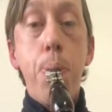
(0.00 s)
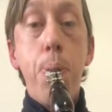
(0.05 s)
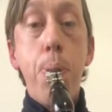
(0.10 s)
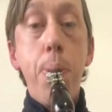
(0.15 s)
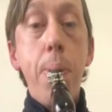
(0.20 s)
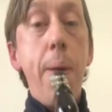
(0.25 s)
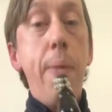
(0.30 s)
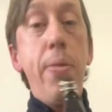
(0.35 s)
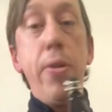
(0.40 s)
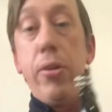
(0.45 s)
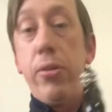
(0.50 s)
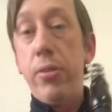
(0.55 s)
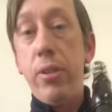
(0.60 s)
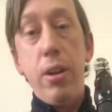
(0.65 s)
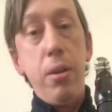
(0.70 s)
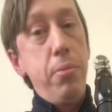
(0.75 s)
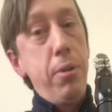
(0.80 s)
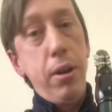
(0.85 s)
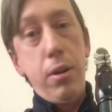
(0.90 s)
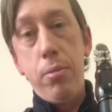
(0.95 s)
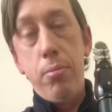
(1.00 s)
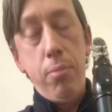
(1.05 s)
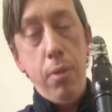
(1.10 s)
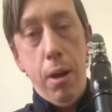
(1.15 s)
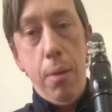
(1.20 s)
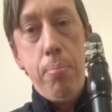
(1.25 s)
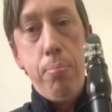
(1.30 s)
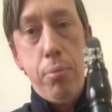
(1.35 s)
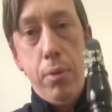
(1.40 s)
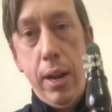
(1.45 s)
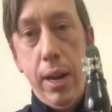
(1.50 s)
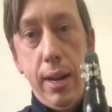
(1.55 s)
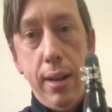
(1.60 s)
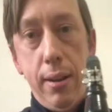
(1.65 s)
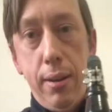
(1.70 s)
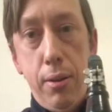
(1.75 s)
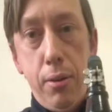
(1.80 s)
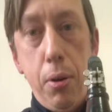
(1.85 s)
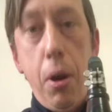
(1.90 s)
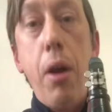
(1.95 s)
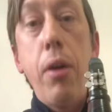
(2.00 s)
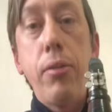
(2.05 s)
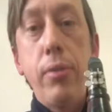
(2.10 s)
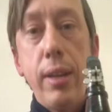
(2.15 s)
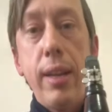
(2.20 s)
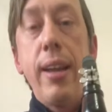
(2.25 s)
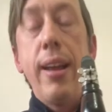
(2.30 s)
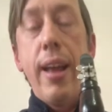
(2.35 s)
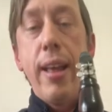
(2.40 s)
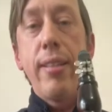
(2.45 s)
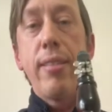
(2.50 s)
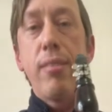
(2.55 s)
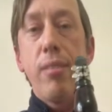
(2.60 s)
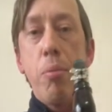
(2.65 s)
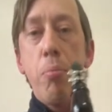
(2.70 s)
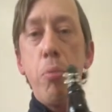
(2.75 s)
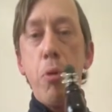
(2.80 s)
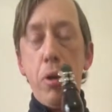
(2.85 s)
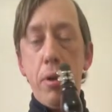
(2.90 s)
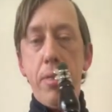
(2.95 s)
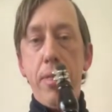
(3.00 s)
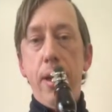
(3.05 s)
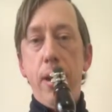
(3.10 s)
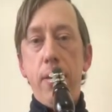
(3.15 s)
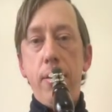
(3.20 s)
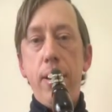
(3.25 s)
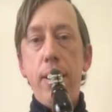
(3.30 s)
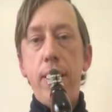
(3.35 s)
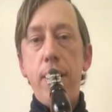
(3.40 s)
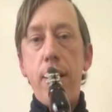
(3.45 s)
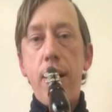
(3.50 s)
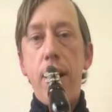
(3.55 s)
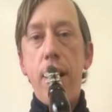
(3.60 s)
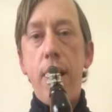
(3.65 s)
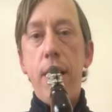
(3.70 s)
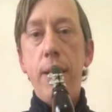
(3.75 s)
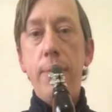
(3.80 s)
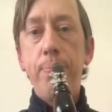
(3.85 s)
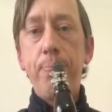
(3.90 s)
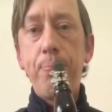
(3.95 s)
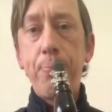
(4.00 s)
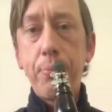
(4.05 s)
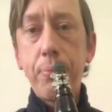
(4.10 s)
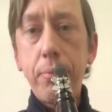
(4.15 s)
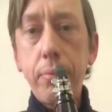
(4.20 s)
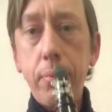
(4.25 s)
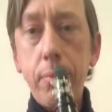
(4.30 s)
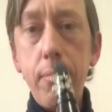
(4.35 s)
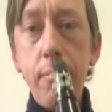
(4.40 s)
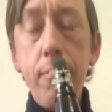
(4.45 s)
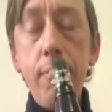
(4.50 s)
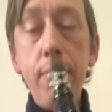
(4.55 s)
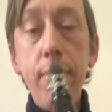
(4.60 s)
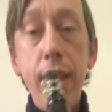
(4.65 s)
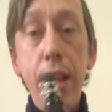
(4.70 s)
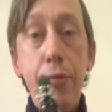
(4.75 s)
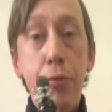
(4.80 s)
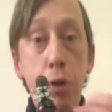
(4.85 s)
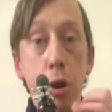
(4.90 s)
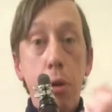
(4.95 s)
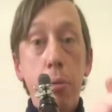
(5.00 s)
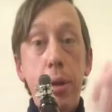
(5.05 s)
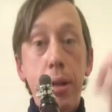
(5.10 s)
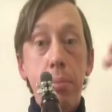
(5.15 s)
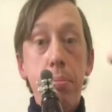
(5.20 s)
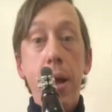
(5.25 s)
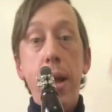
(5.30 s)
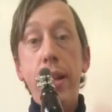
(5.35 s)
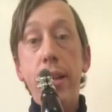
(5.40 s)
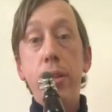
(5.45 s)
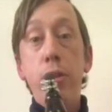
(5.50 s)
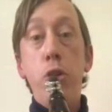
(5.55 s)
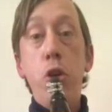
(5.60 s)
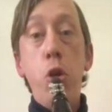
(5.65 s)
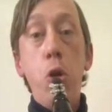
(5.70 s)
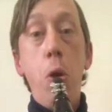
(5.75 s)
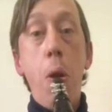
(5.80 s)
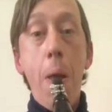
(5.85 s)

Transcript: there's going to be a break crossing at some point there, right? If you're already back in tune,